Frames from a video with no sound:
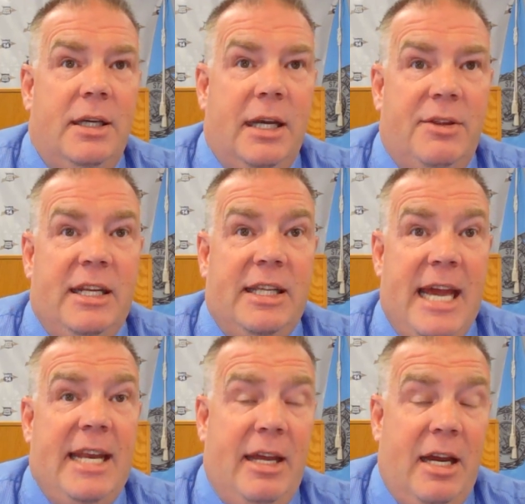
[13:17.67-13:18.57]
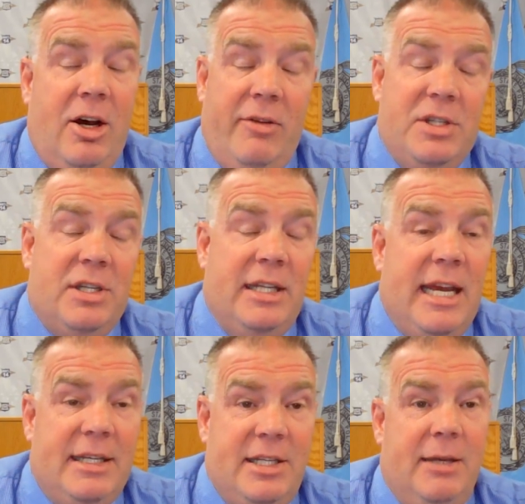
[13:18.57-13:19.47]
I think that obviously
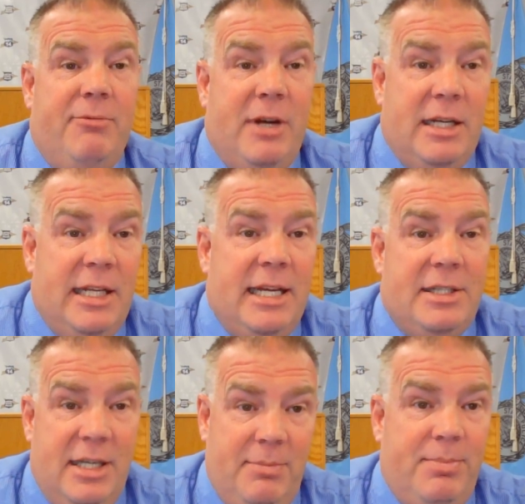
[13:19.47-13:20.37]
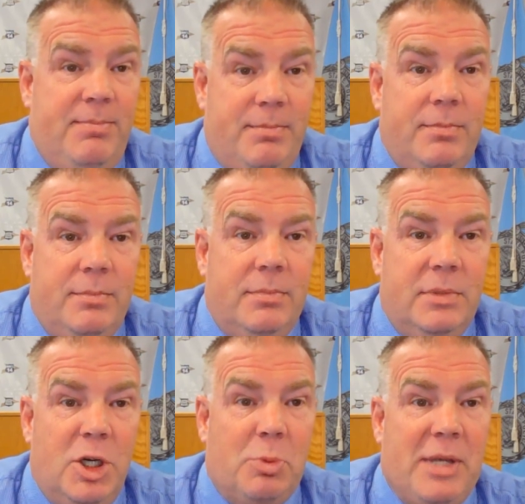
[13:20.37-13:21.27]
finding that tip
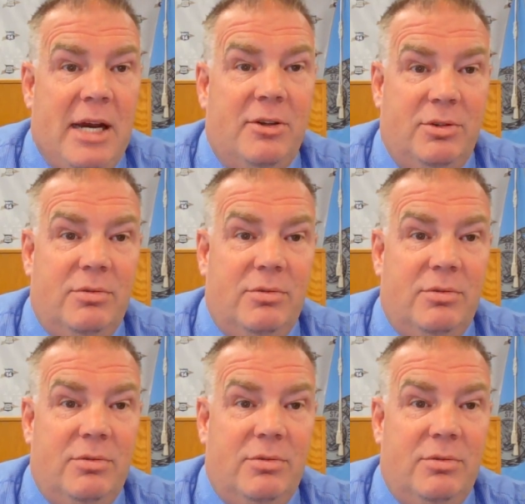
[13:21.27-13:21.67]
helped out